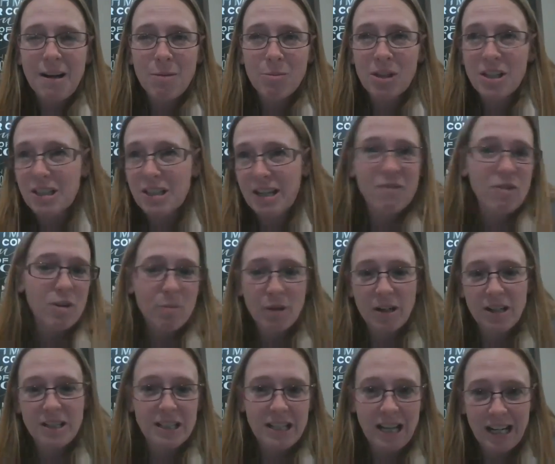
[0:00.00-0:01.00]
because
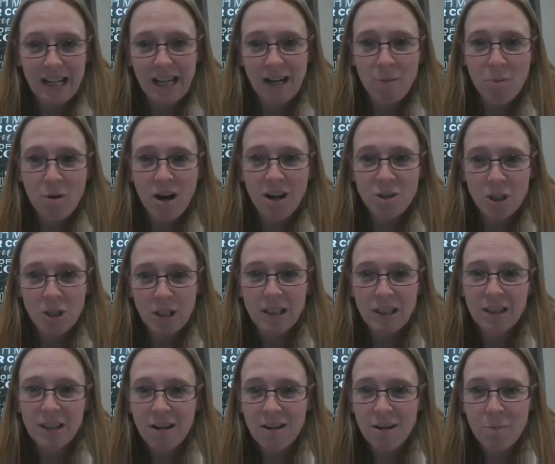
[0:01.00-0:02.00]
everybody's kind of got a project
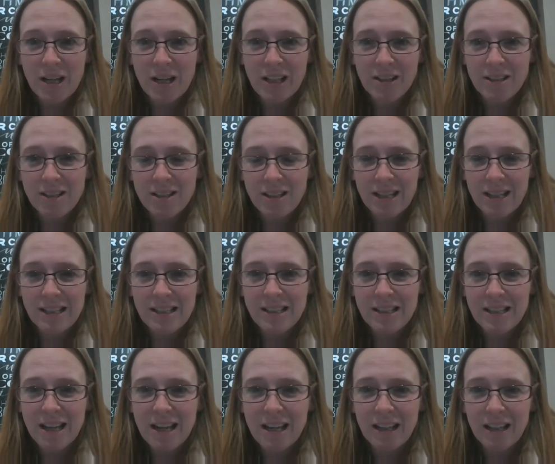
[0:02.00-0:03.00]
in there to make this thing
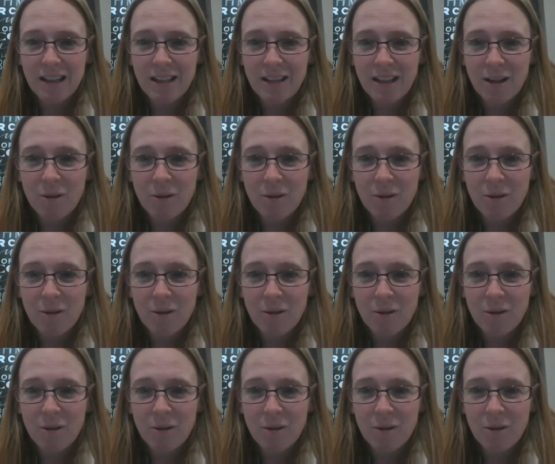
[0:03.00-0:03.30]
sing